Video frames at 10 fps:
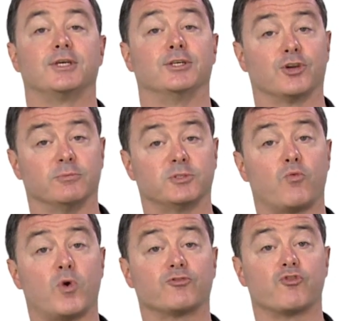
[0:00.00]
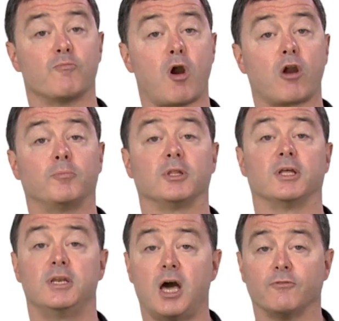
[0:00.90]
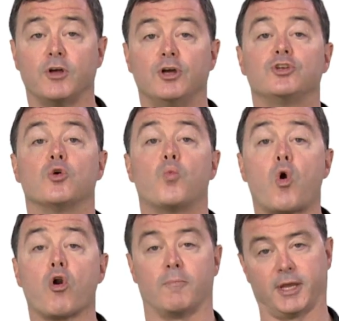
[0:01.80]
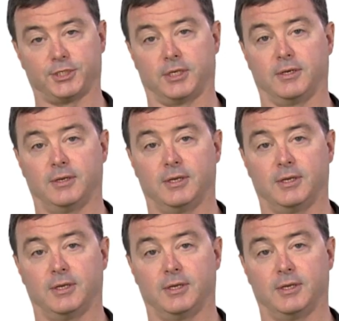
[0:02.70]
in terms of what is remarkable enough to warrant mention.